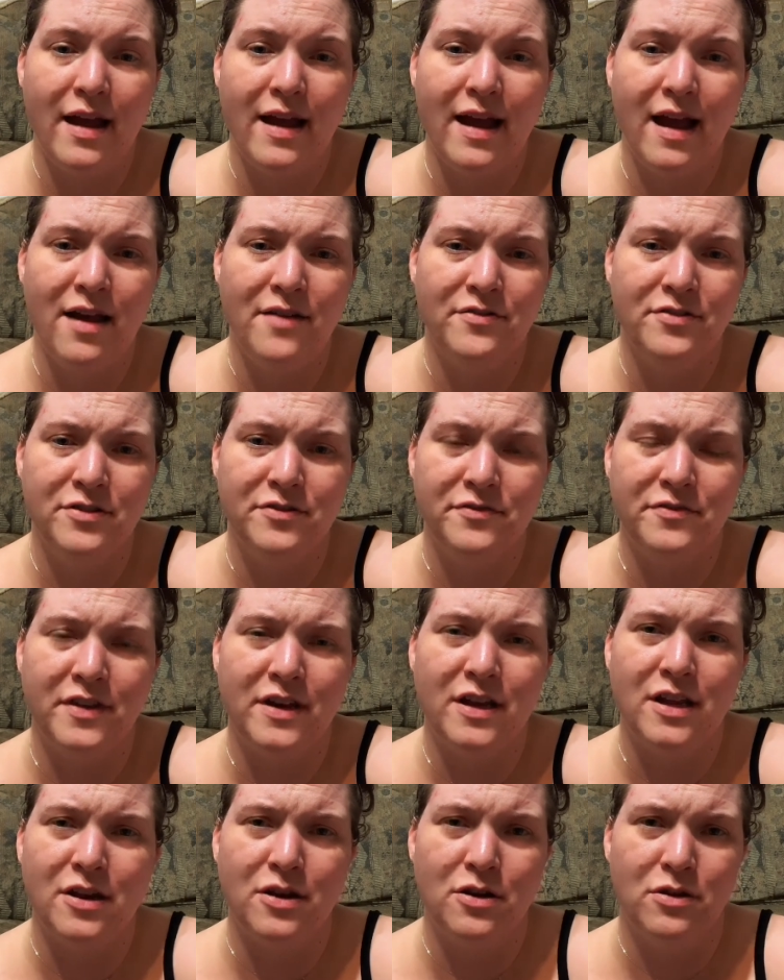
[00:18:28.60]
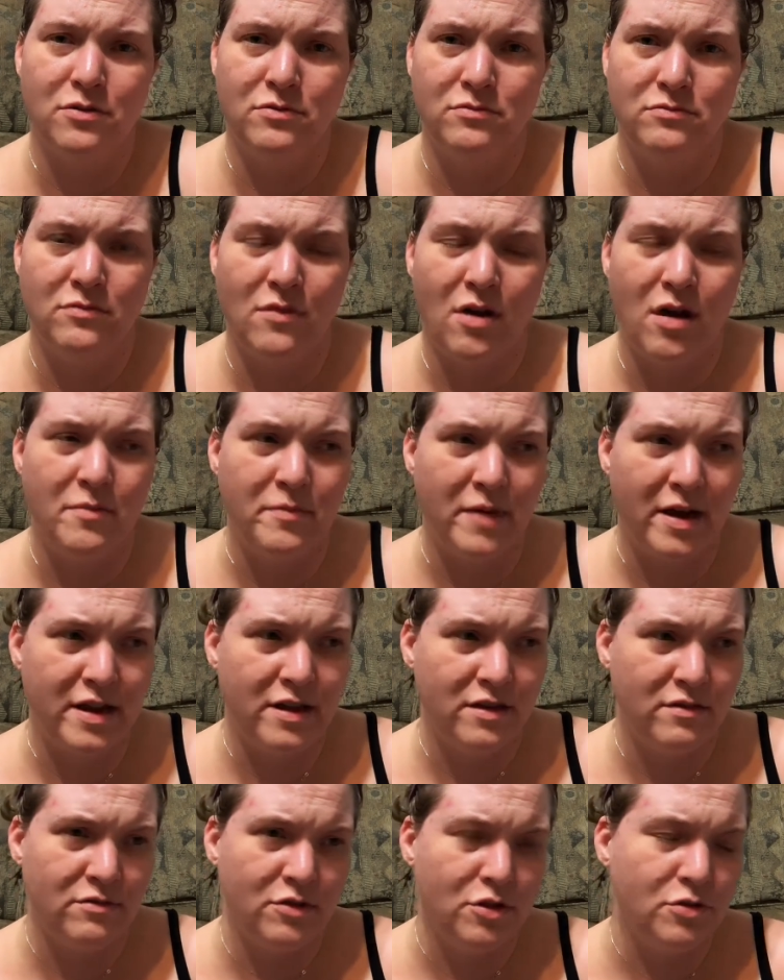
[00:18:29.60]
I have a video on
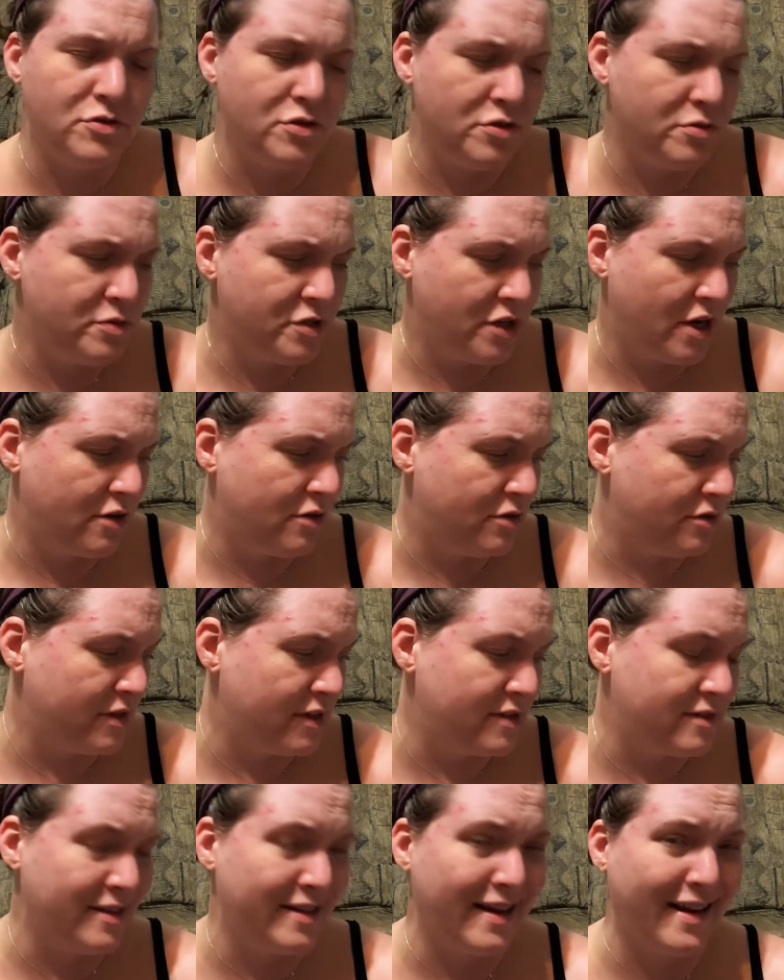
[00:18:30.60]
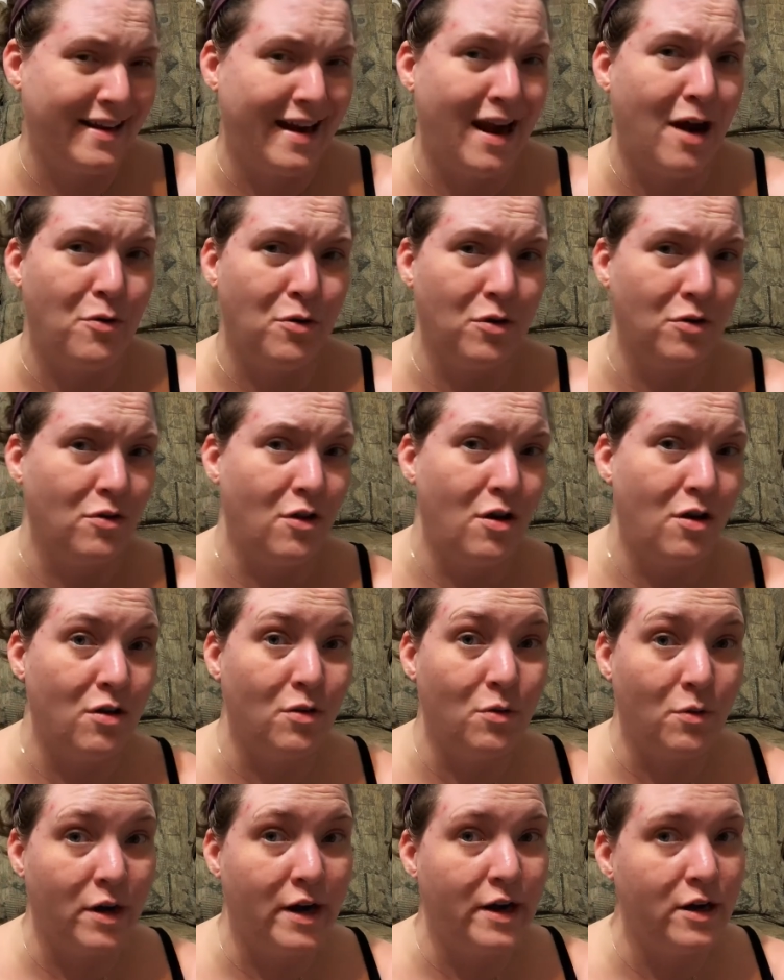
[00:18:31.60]
my YouTube channel that's like an hour
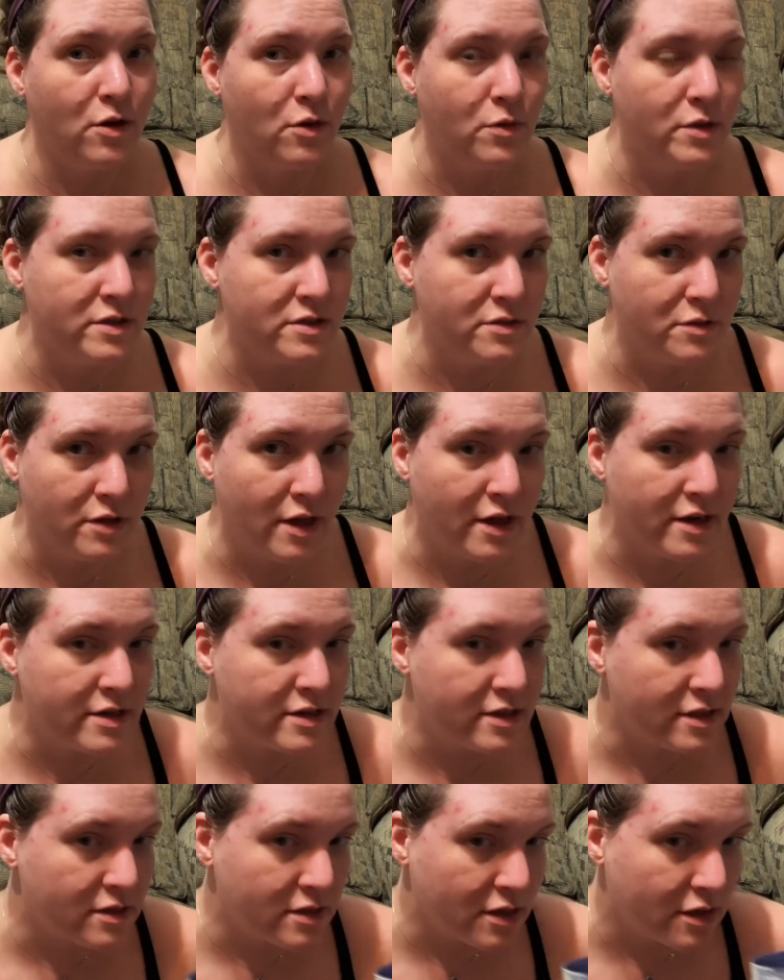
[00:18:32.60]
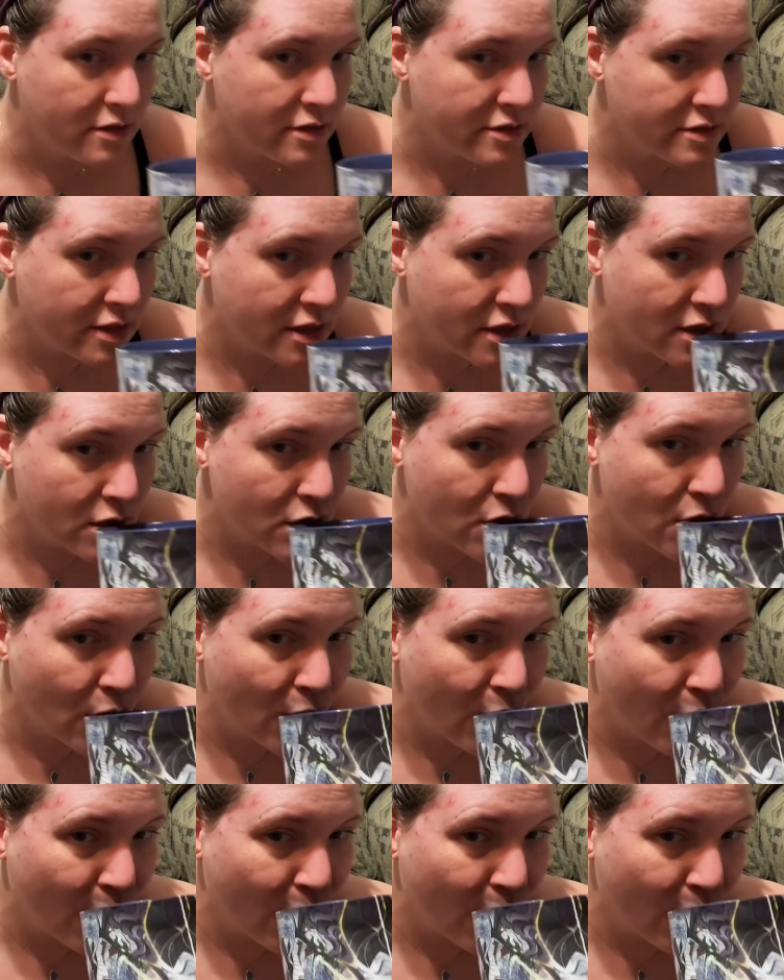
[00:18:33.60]
long where I go into a lot of detail in that.